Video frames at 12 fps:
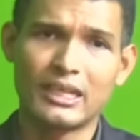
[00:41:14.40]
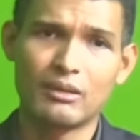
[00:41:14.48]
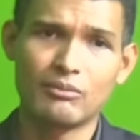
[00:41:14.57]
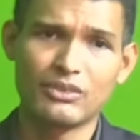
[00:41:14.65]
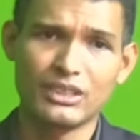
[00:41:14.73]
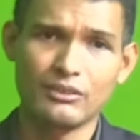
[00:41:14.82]

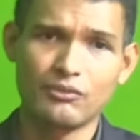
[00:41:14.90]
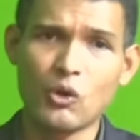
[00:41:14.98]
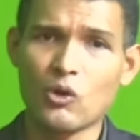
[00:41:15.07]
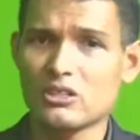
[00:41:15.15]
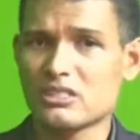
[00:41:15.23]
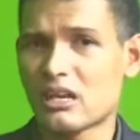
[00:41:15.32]
the
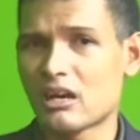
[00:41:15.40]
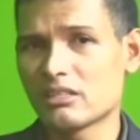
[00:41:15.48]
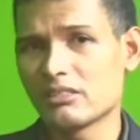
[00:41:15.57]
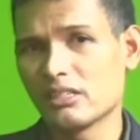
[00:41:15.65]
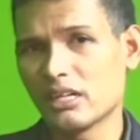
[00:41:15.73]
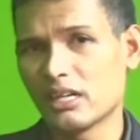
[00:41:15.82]
focus
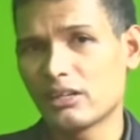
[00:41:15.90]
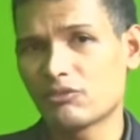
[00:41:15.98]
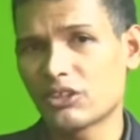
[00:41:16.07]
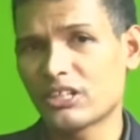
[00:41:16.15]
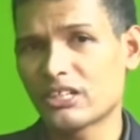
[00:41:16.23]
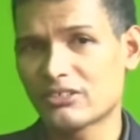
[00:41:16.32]
on
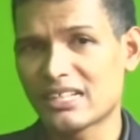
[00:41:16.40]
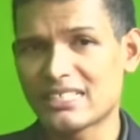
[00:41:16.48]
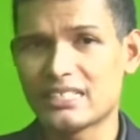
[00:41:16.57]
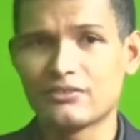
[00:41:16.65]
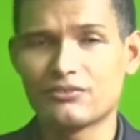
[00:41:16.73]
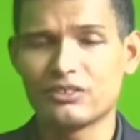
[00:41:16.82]
very
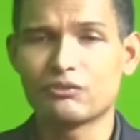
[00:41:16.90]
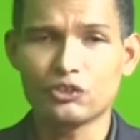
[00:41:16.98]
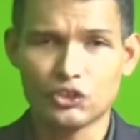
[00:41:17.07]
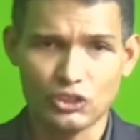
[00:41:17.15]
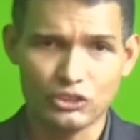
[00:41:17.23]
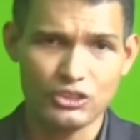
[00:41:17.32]
aggressive
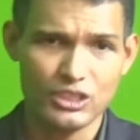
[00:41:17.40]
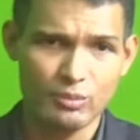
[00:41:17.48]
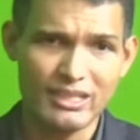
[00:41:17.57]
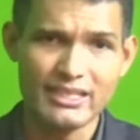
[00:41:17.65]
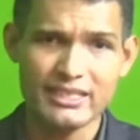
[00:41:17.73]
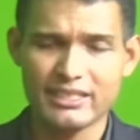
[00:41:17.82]
infrastructure
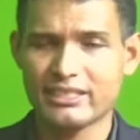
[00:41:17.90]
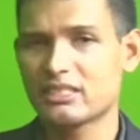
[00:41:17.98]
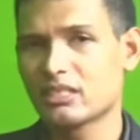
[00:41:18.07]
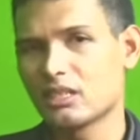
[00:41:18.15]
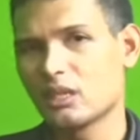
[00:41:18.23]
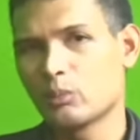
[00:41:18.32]
spending has
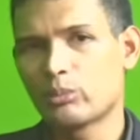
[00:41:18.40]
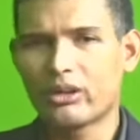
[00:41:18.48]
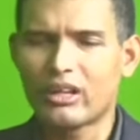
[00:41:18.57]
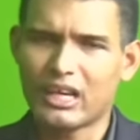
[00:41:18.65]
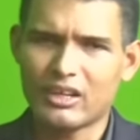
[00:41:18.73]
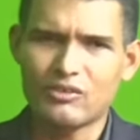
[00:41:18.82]
put a
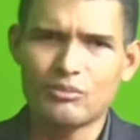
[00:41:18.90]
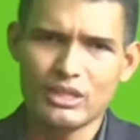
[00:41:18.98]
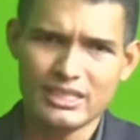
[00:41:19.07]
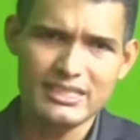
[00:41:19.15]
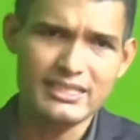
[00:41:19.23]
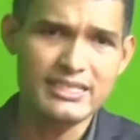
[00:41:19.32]
lot of
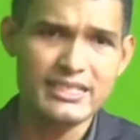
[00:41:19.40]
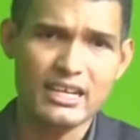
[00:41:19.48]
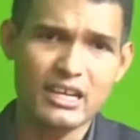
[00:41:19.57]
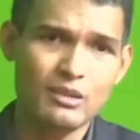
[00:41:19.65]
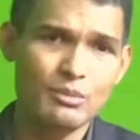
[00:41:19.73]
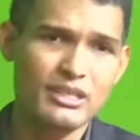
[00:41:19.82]
money into the
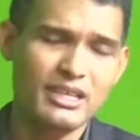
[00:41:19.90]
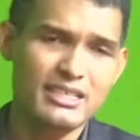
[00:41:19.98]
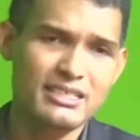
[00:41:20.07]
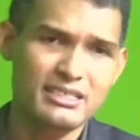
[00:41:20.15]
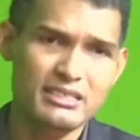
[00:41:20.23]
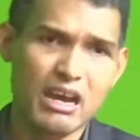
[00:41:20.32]
economy that
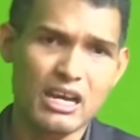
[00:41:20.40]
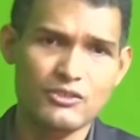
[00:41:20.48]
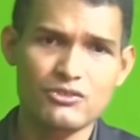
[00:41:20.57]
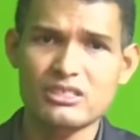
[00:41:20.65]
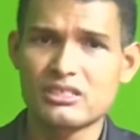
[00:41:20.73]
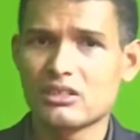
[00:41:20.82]
has not
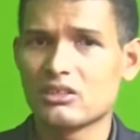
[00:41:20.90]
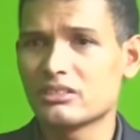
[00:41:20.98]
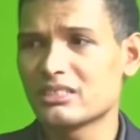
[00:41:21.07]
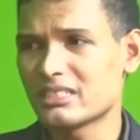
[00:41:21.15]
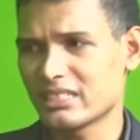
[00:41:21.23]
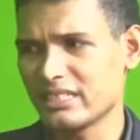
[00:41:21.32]

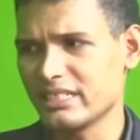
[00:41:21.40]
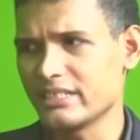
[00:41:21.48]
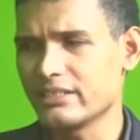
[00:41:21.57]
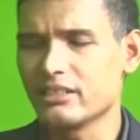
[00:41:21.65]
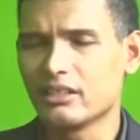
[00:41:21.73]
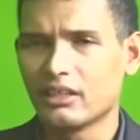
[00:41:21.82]
resulted
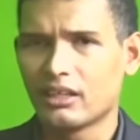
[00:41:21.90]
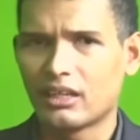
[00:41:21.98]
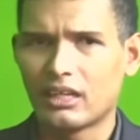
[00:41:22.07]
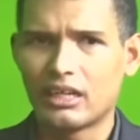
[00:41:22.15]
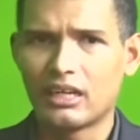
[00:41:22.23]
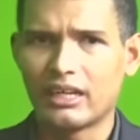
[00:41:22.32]
in
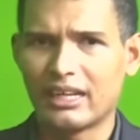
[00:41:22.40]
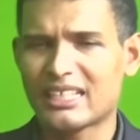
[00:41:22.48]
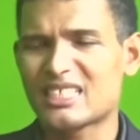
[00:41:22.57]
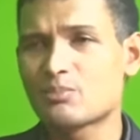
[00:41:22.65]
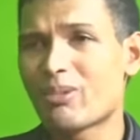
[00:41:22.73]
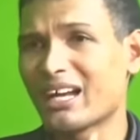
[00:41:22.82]

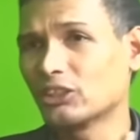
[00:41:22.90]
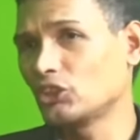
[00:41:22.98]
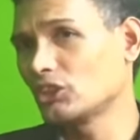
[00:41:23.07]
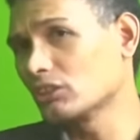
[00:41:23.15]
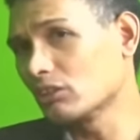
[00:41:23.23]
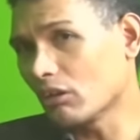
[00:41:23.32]

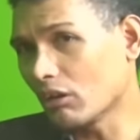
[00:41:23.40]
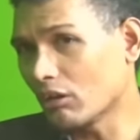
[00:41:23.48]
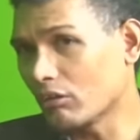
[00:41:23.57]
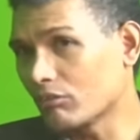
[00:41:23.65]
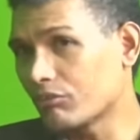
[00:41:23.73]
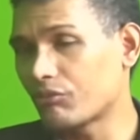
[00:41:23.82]
expansion
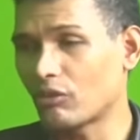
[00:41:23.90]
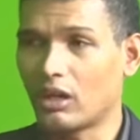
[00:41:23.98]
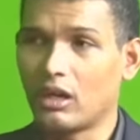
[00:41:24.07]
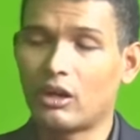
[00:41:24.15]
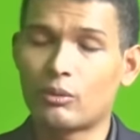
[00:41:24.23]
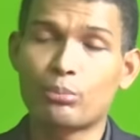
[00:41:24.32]
of
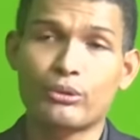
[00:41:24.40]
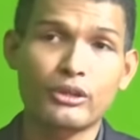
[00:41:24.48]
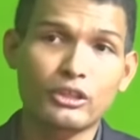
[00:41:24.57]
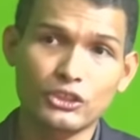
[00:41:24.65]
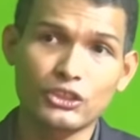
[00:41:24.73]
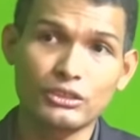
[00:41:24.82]

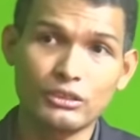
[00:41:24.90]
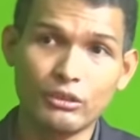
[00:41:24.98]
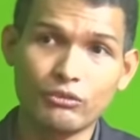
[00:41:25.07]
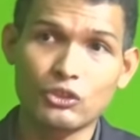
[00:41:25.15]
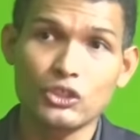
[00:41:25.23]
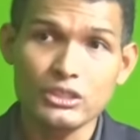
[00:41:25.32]
production
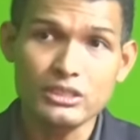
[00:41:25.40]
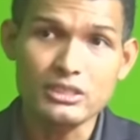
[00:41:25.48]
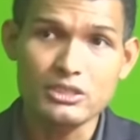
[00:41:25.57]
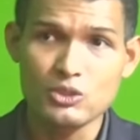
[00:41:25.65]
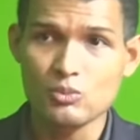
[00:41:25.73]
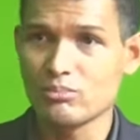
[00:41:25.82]
of goods
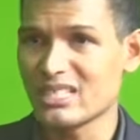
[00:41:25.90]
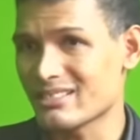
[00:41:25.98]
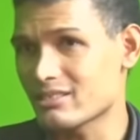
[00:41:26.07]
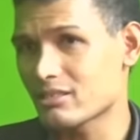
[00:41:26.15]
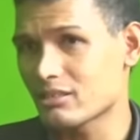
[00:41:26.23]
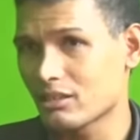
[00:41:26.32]
to
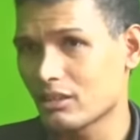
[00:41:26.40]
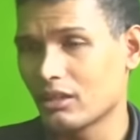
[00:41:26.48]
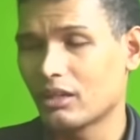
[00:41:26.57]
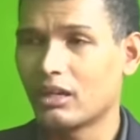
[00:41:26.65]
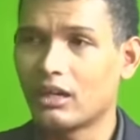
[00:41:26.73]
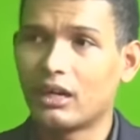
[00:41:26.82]
meet
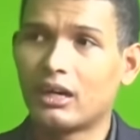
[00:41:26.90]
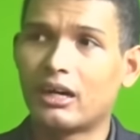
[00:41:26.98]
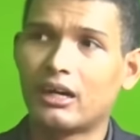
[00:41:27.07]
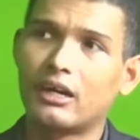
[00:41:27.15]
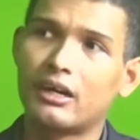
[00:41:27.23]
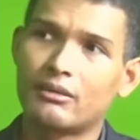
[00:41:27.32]

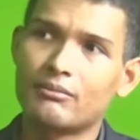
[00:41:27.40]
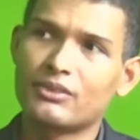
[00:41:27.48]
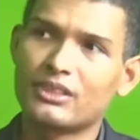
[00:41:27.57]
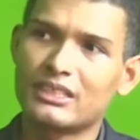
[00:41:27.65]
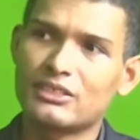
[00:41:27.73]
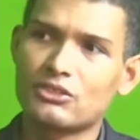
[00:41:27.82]

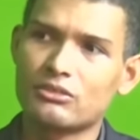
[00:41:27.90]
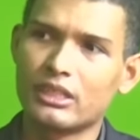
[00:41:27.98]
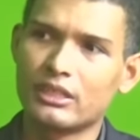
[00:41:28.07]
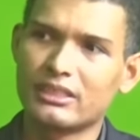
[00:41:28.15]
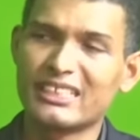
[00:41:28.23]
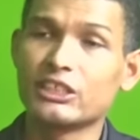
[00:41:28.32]

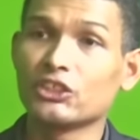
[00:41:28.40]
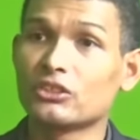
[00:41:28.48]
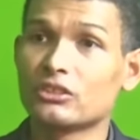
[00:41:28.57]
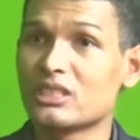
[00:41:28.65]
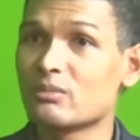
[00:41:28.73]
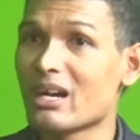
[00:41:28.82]
the
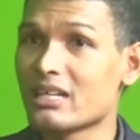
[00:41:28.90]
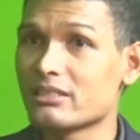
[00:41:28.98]
additional demand.